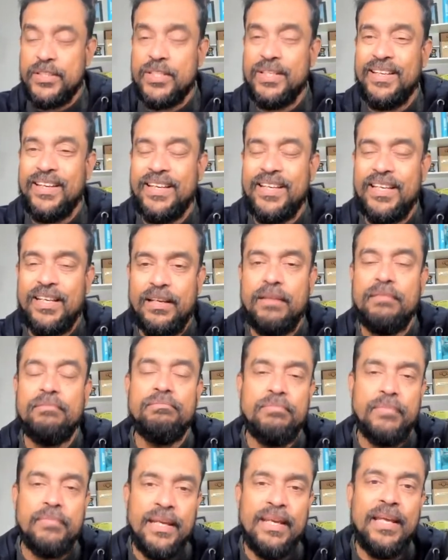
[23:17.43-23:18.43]
in
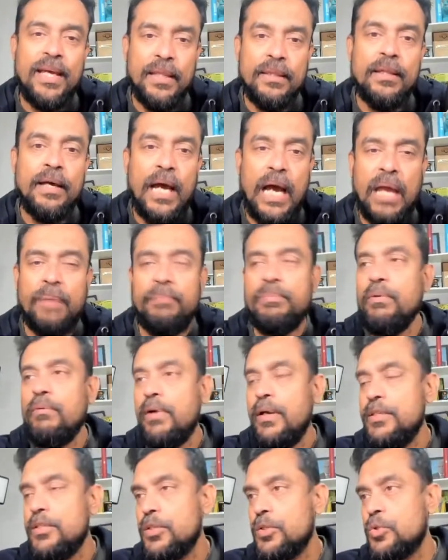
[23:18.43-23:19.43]
any other
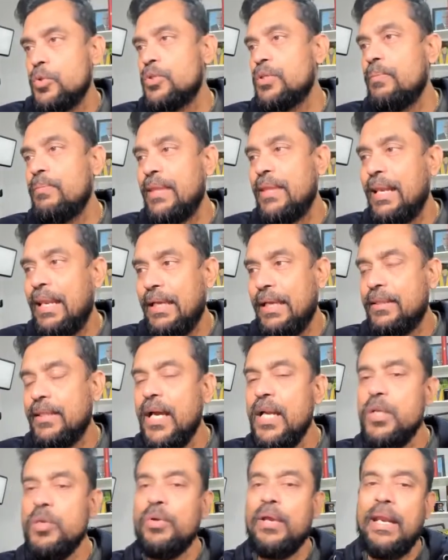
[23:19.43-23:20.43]
hypervisors or something like
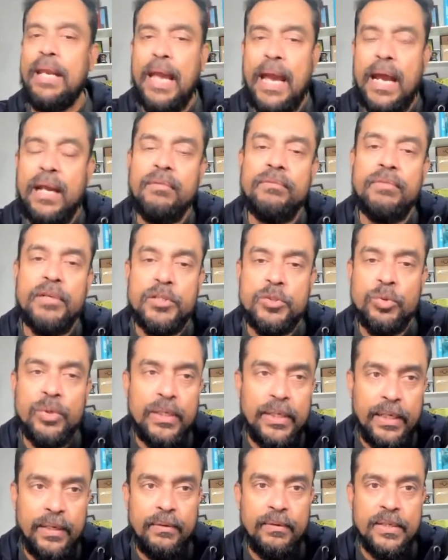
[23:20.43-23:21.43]
that, you can add virtual
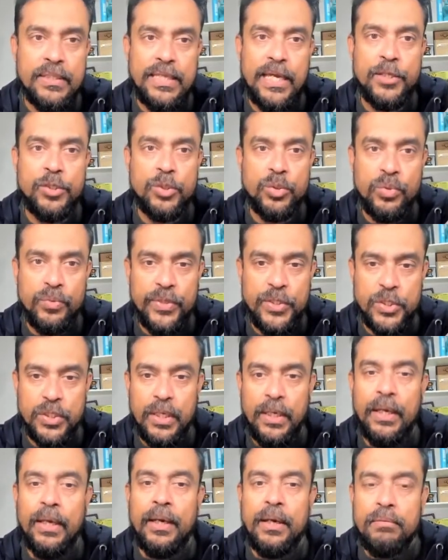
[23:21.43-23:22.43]
networks as you wish.
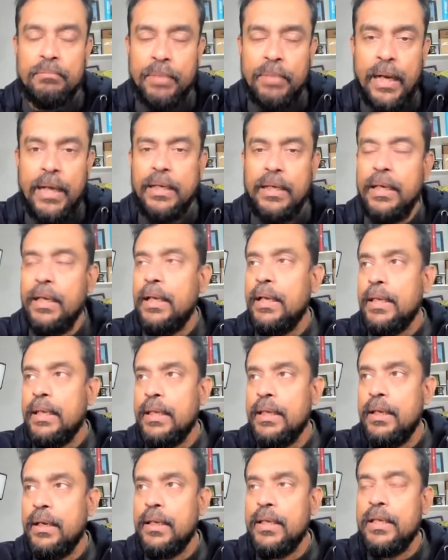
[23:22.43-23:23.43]
But
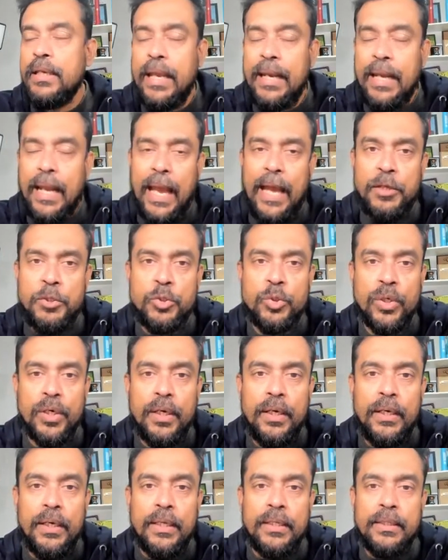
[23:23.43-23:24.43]
here in Azure,
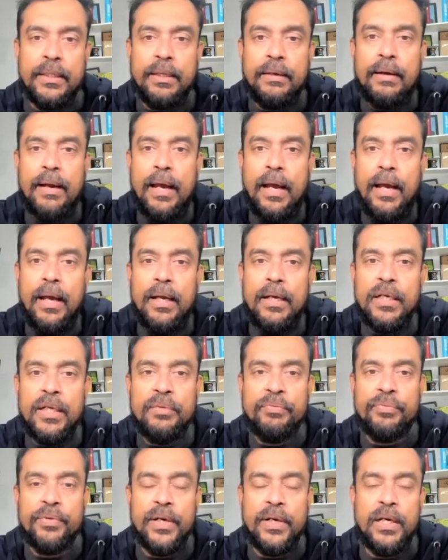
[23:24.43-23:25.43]
there are
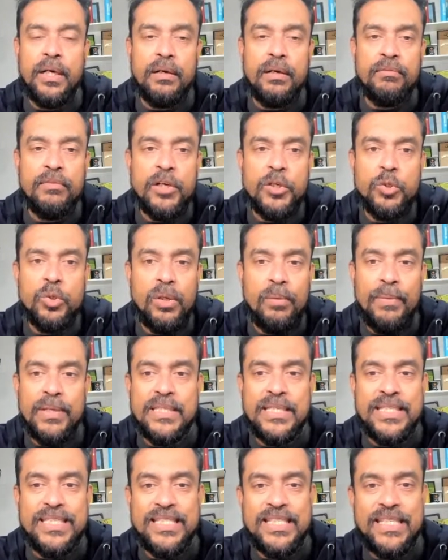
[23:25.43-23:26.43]
different virtual
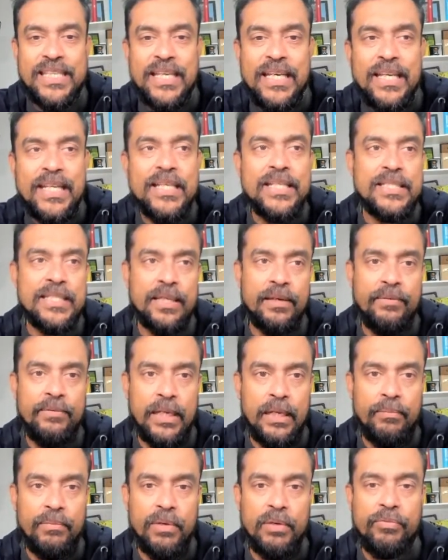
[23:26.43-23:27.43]
machine series
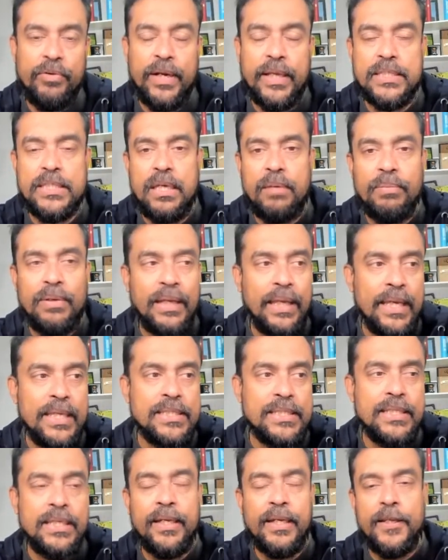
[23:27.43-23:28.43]
available. For example, A
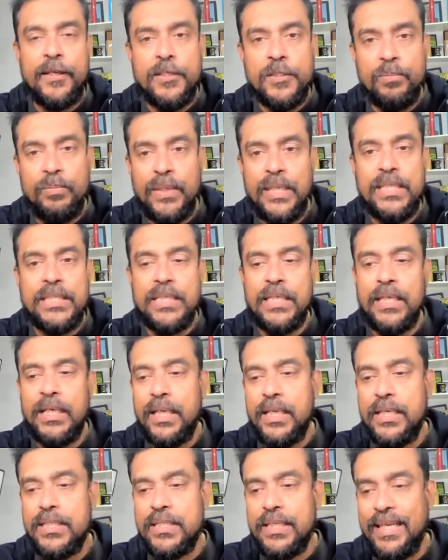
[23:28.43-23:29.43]
series, B
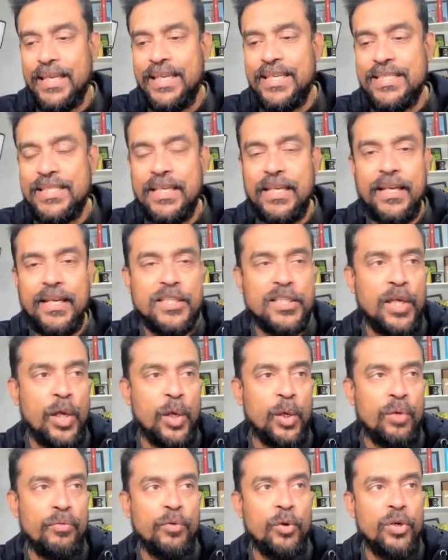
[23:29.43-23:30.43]
series, E series,
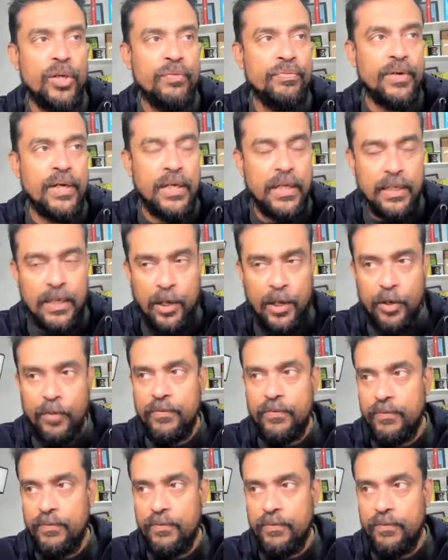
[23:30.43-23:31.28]
kind of, different kind of